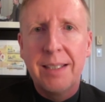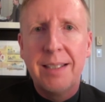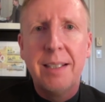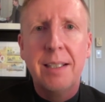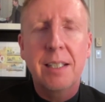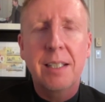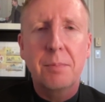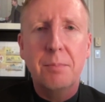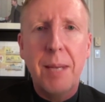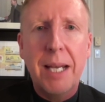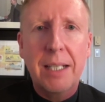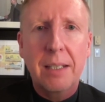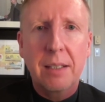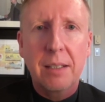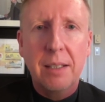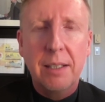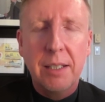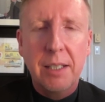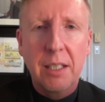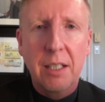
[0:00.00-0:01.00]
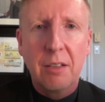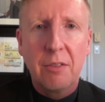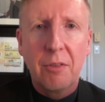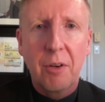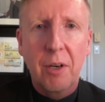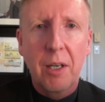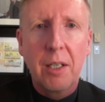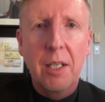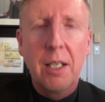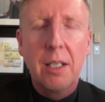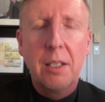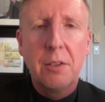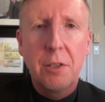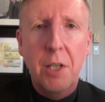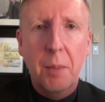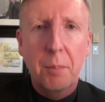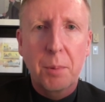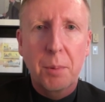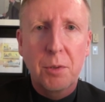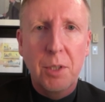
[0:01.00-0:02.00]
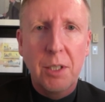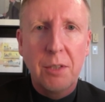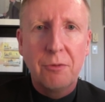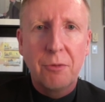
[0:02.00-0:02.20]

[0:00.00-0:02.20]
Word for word: dismantling of our temporary